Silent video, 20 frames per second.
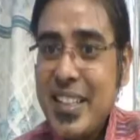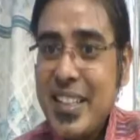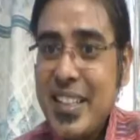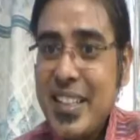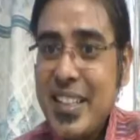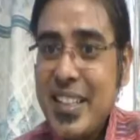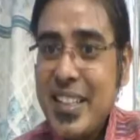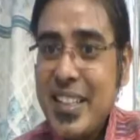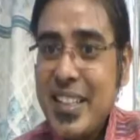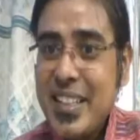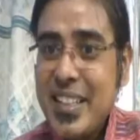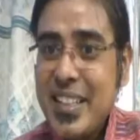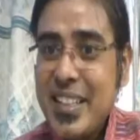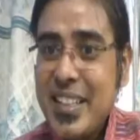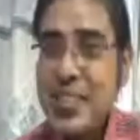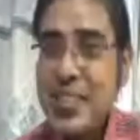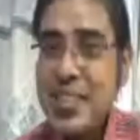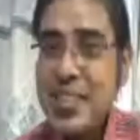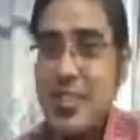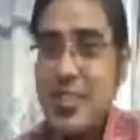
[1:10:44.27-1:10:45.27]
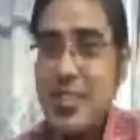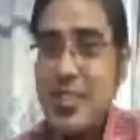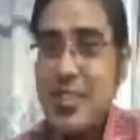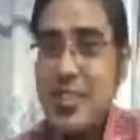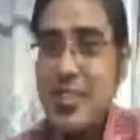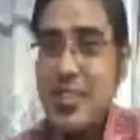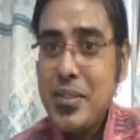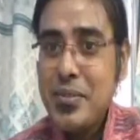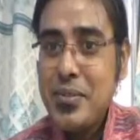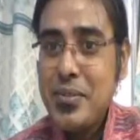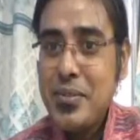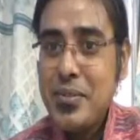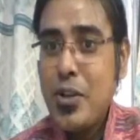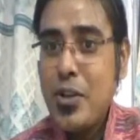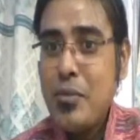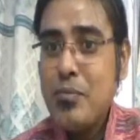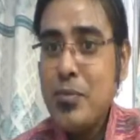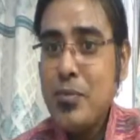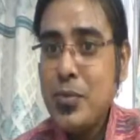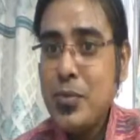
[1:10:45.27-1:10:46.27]
questions from
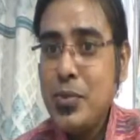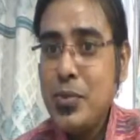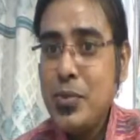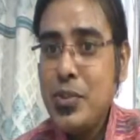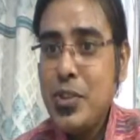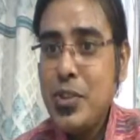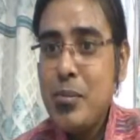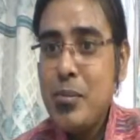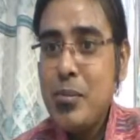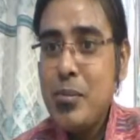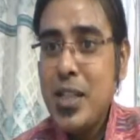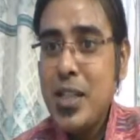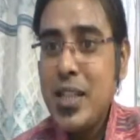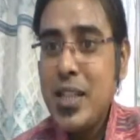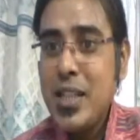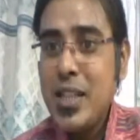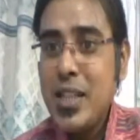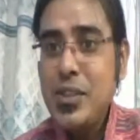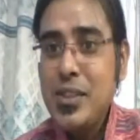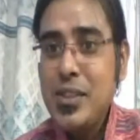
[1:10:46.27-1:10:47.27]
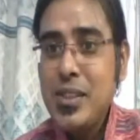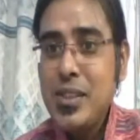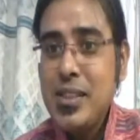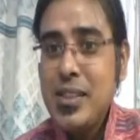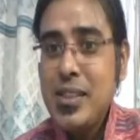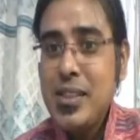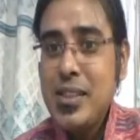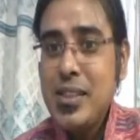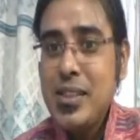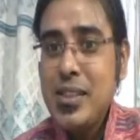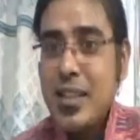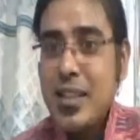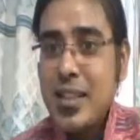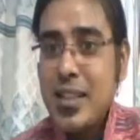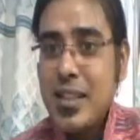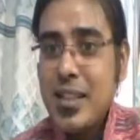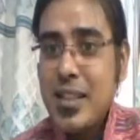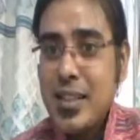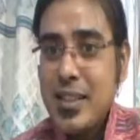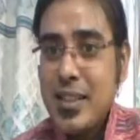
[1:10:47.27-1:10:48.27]
Ujjal Mahato.
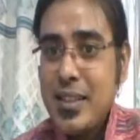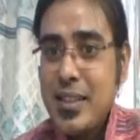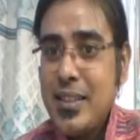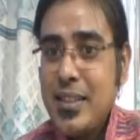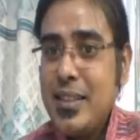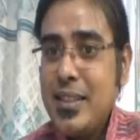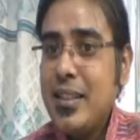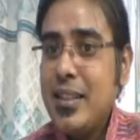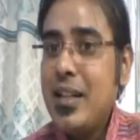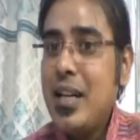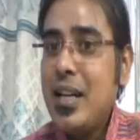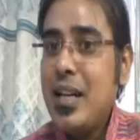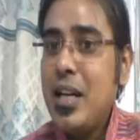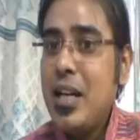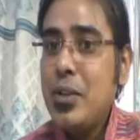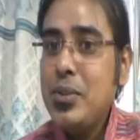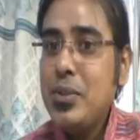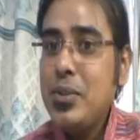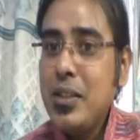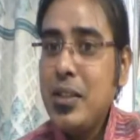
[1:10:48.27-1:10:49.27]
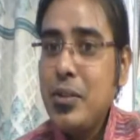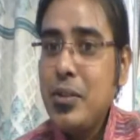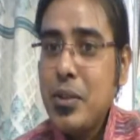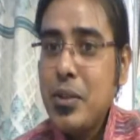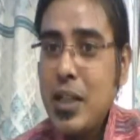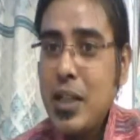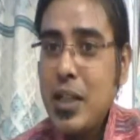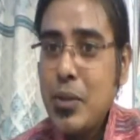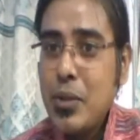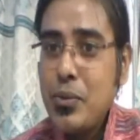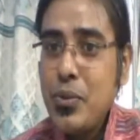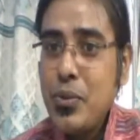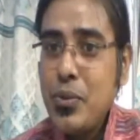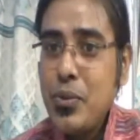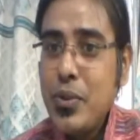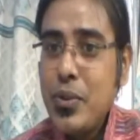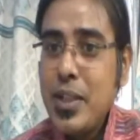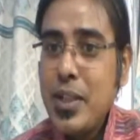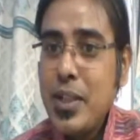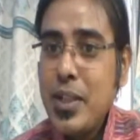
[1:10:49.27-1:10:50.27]
How to grow
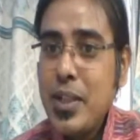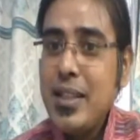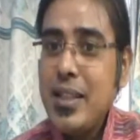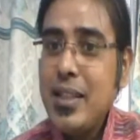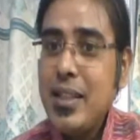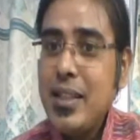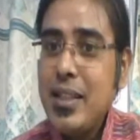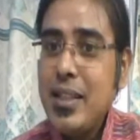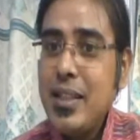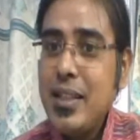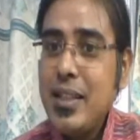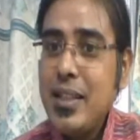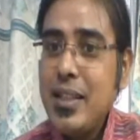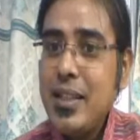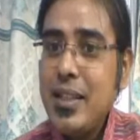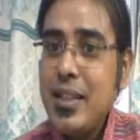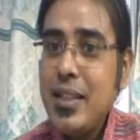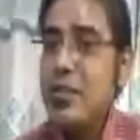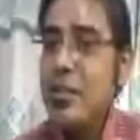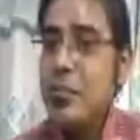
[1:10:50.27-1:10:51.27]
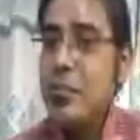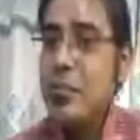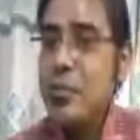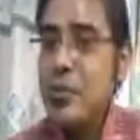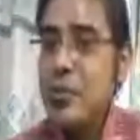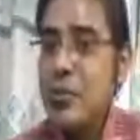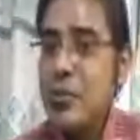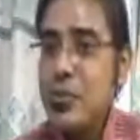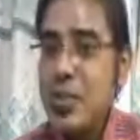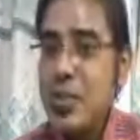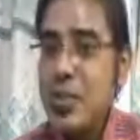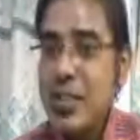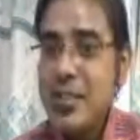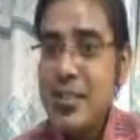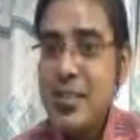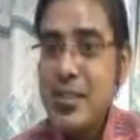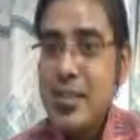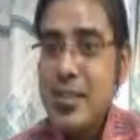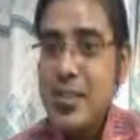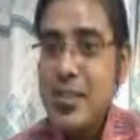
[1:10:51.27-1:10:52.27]
the interest of students
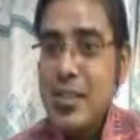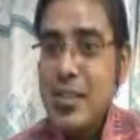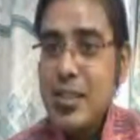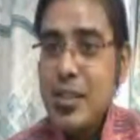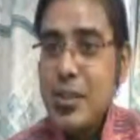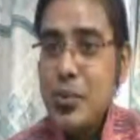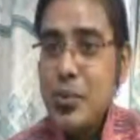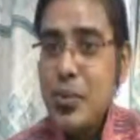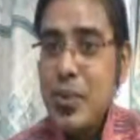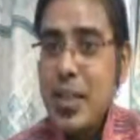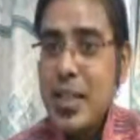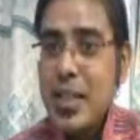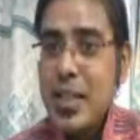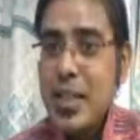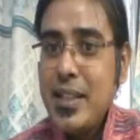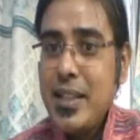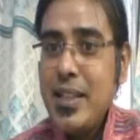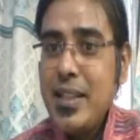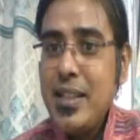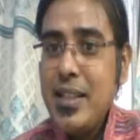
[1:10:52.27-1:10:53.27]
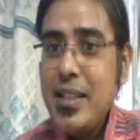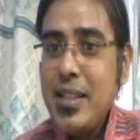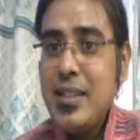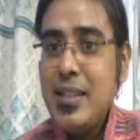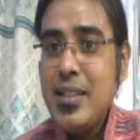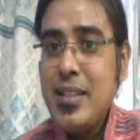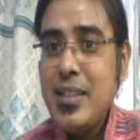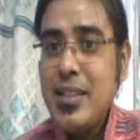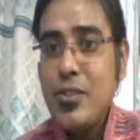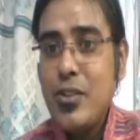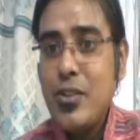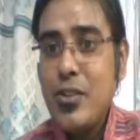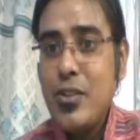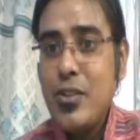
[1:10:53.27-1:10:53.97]
to gathering indigenous knowledge?